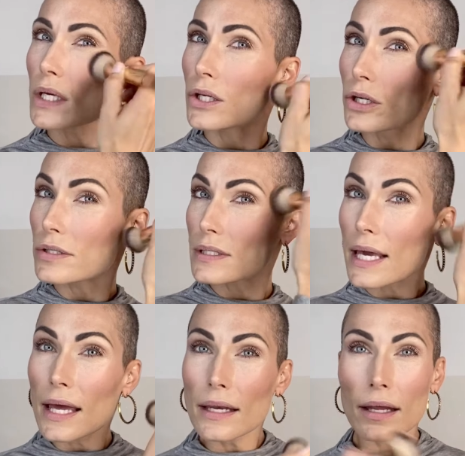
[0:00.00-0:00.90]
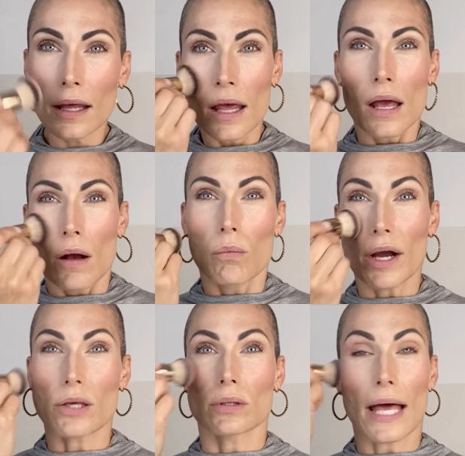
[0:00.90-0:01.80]
your skin,
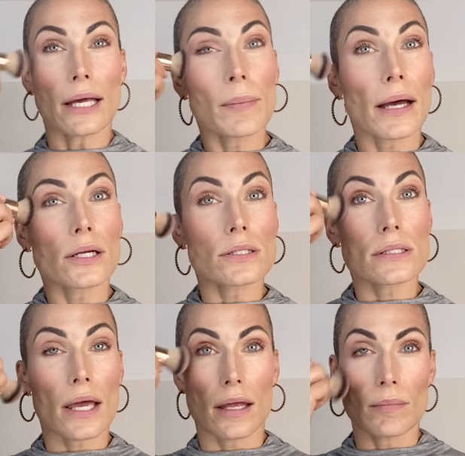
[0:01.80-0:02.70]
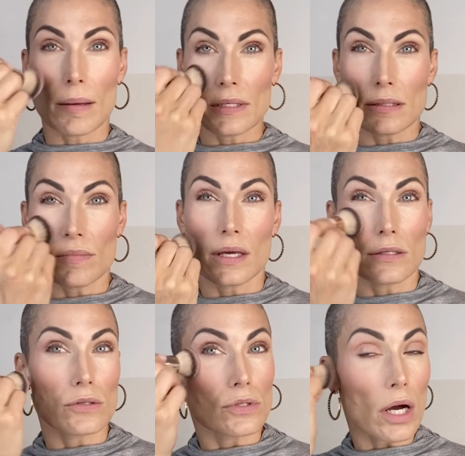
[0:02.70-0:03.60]
what you like about your skin, maybe some
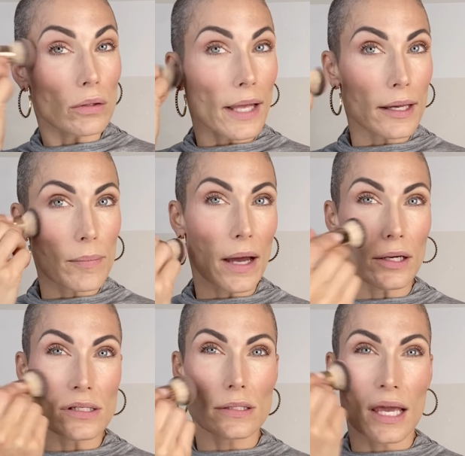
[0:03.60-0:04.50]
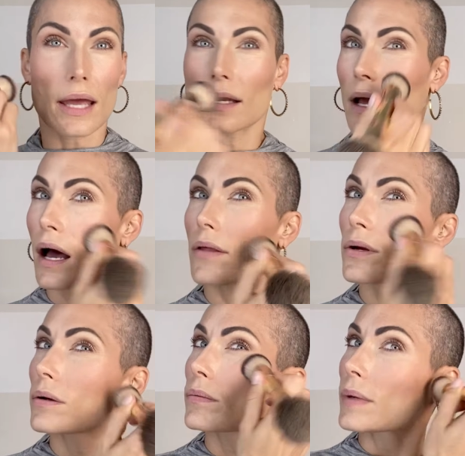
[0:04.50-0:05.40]
things you don't like about your skin,
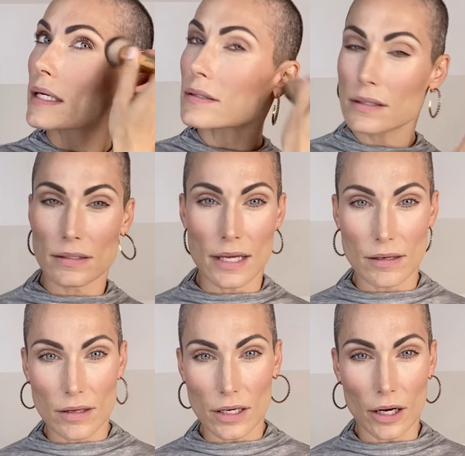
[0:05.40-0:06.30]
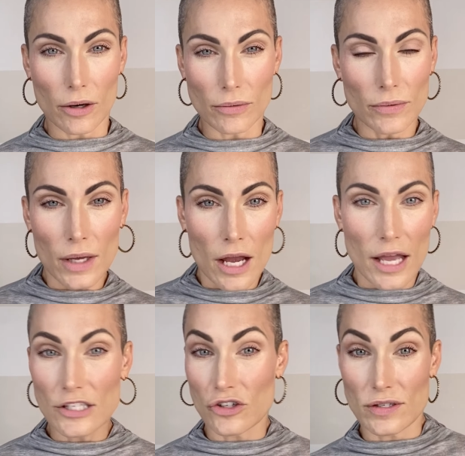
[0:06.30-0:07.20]
other reasons that,
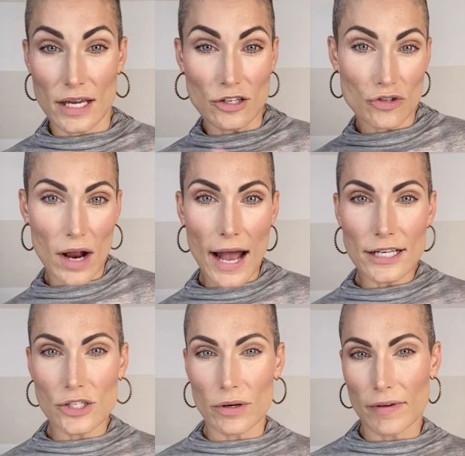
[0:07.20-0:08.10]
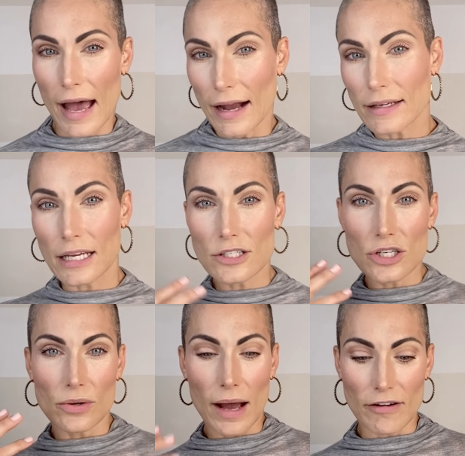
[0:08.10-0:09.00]
is your skin dry? Do you have acne? Do
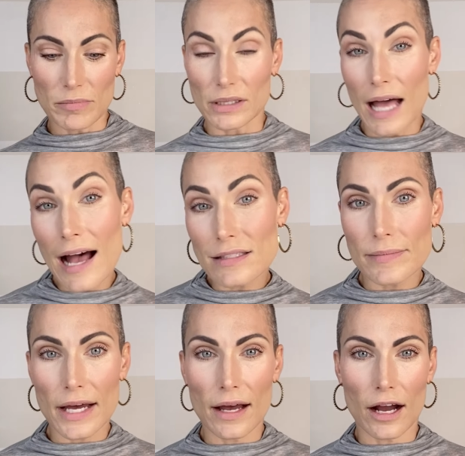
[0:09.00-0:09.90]
you have melasma?